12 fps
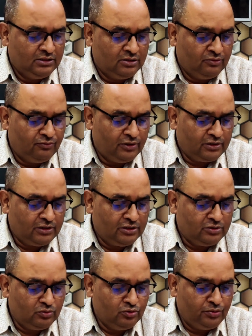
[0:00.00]
the
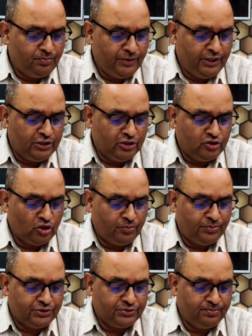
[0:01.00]
workers would pay the
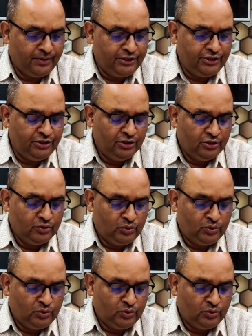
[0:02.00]
jobbers money